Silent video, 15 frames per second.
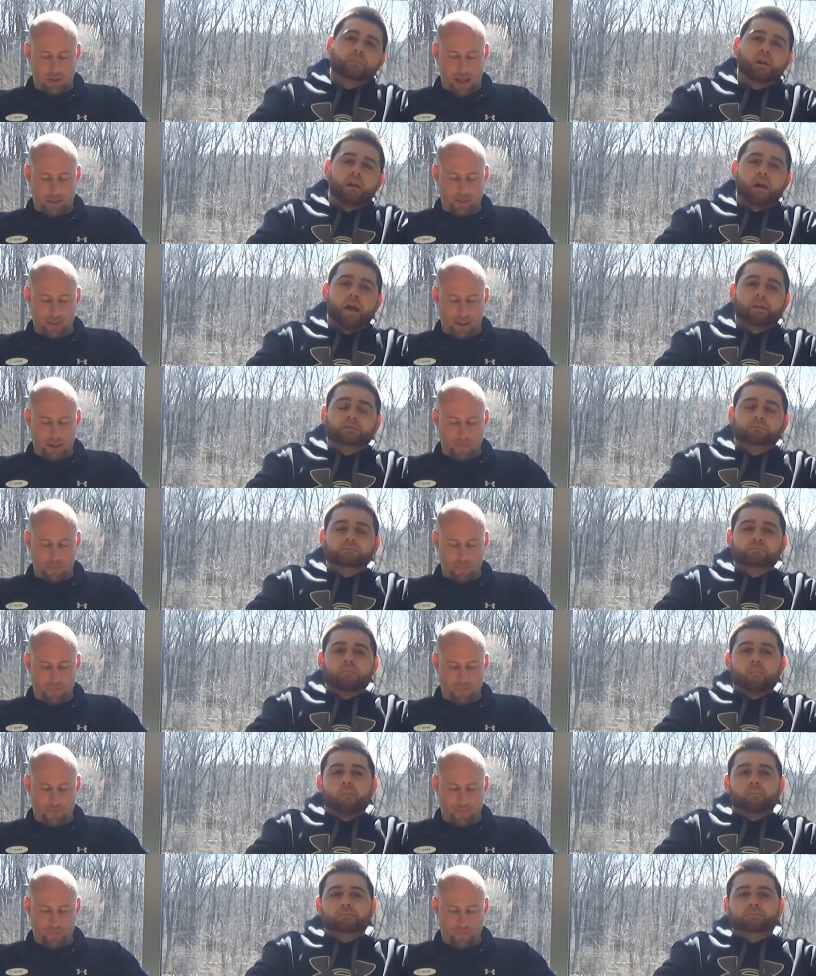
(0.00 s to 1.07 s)
Speaker 1: Next up,
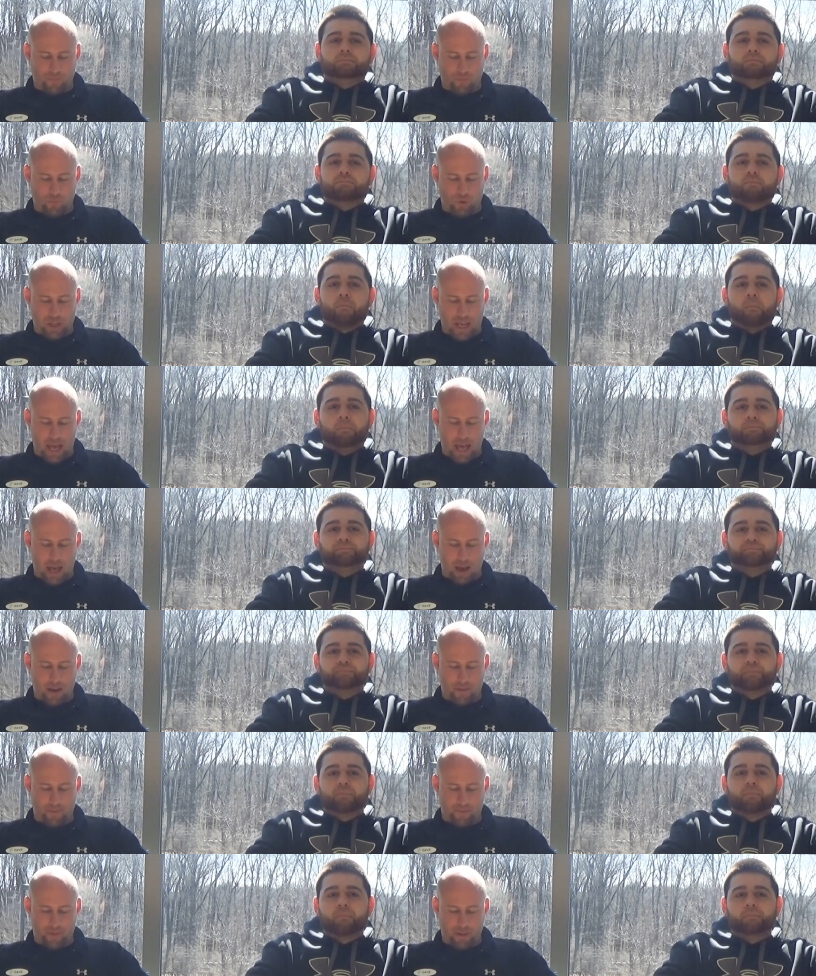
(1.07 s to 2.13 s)
we
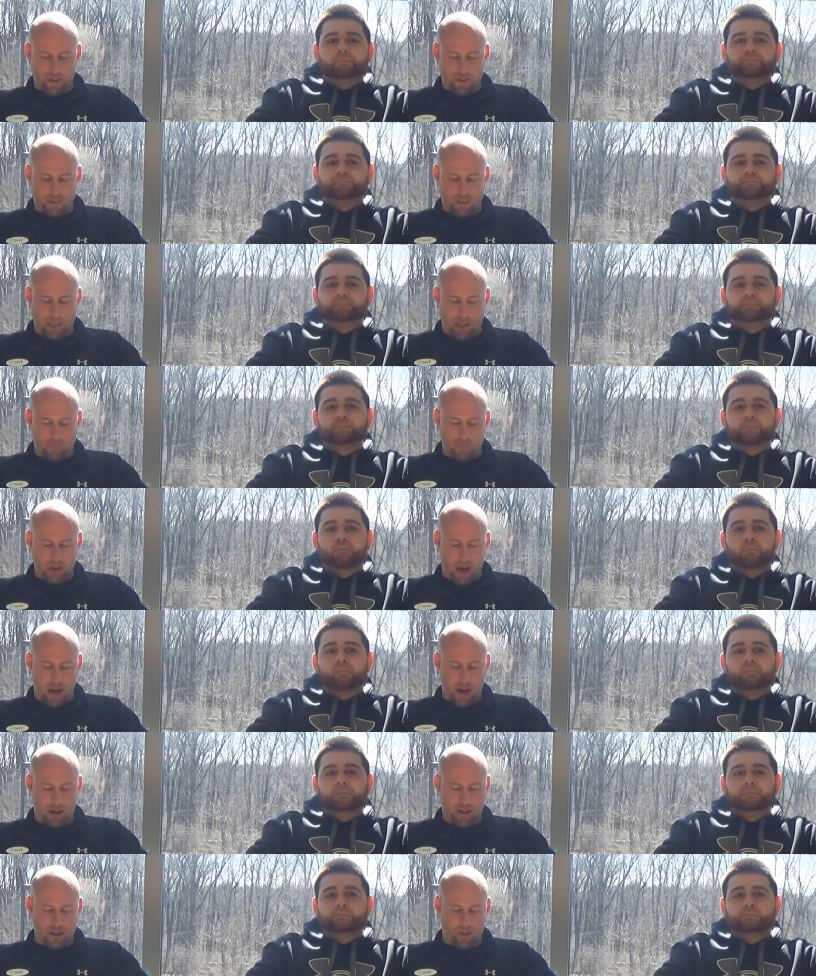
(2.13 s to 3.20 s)
have Team
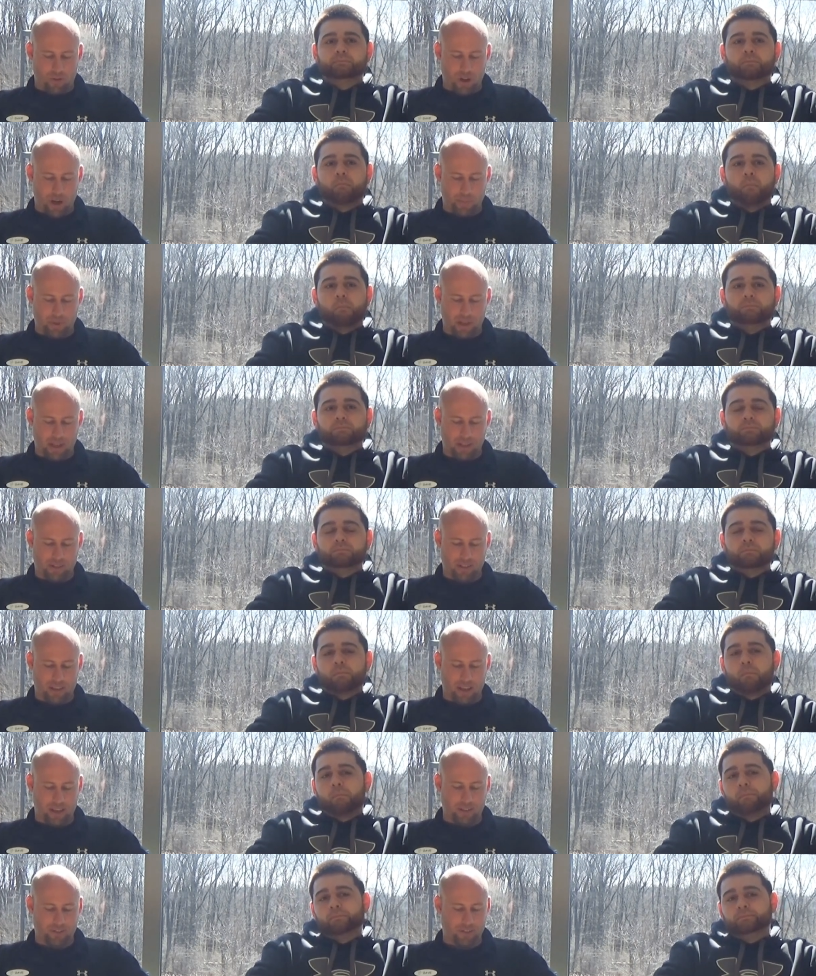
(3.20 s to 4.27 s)
Doc going up against
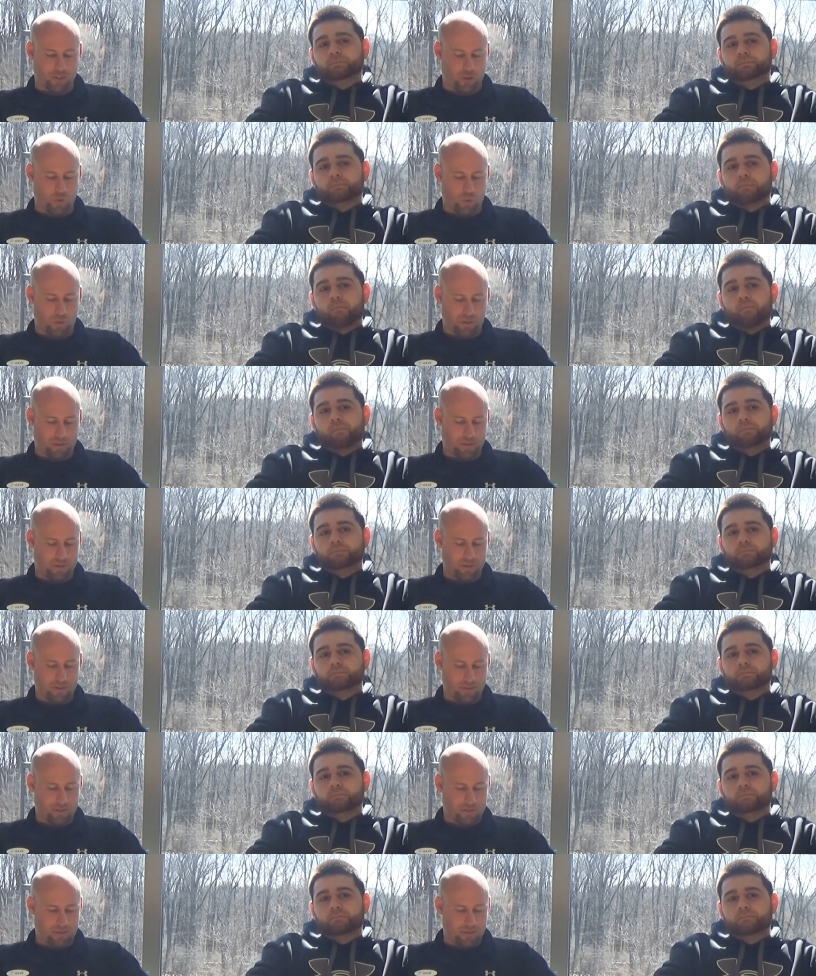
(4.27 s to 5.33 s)
Kings of the Court.
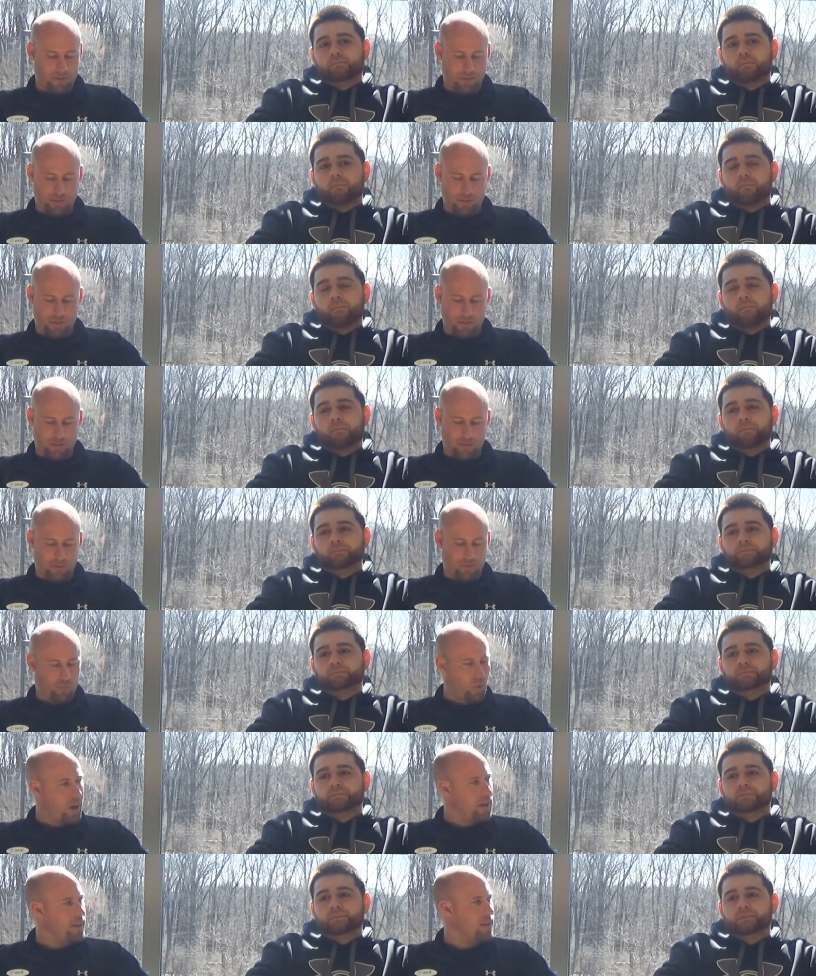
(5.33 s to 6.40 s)

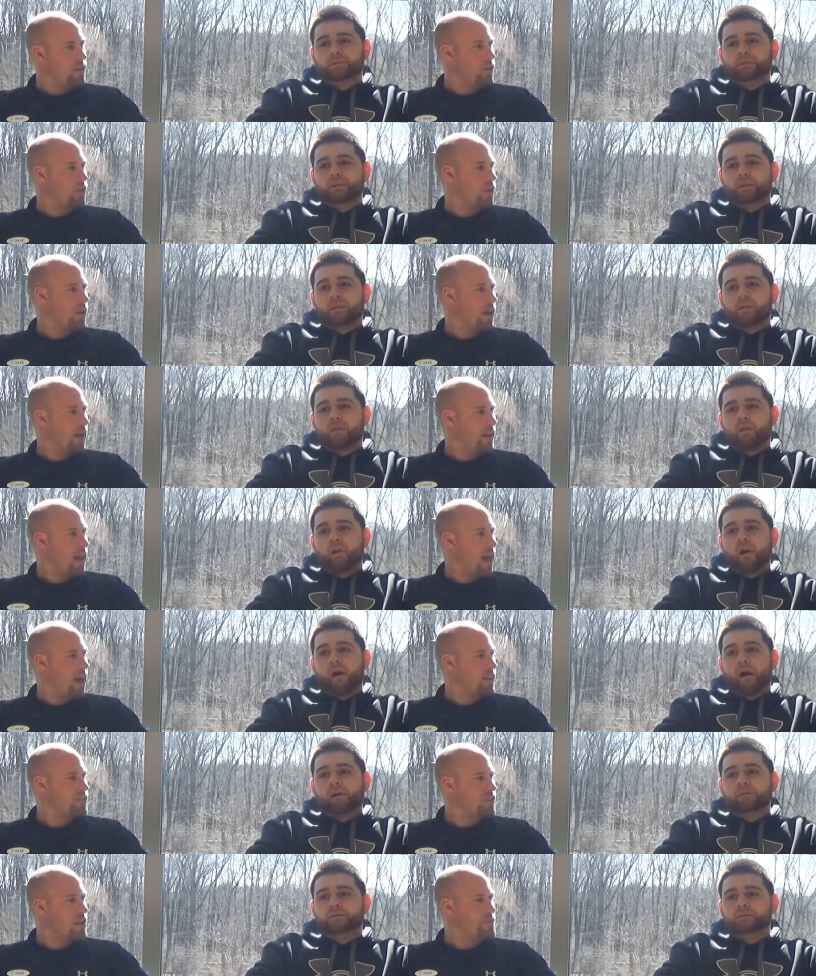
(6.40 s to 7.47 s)
Right here at
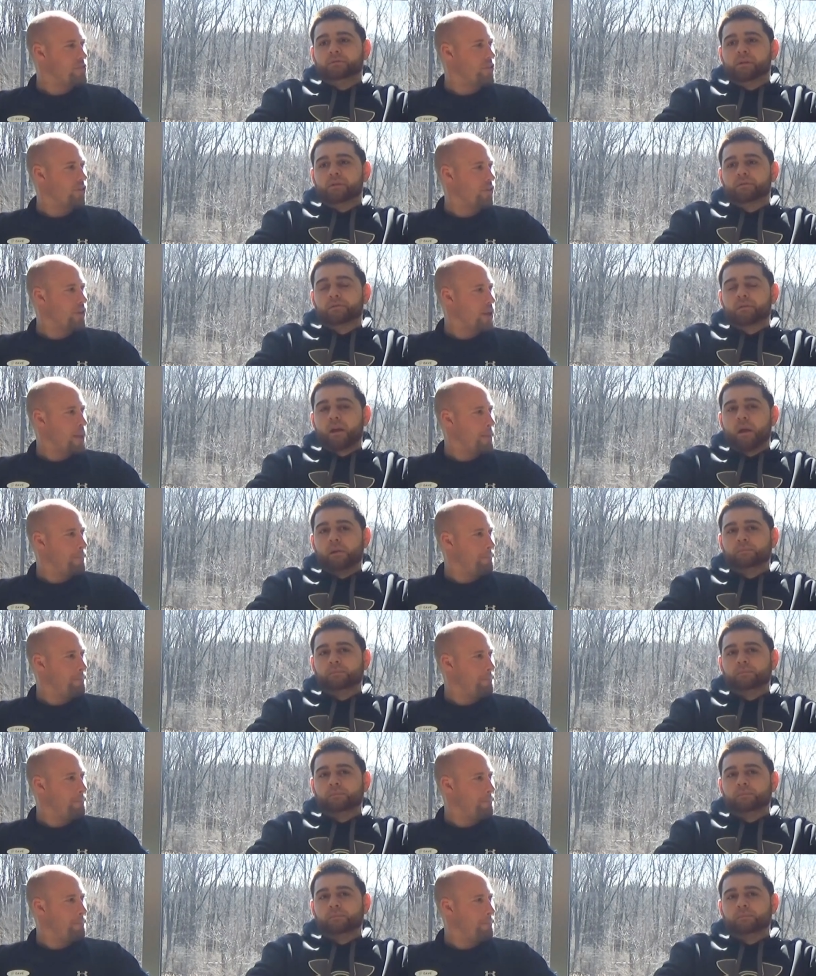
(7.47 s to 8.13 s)
HAC, seven thirty.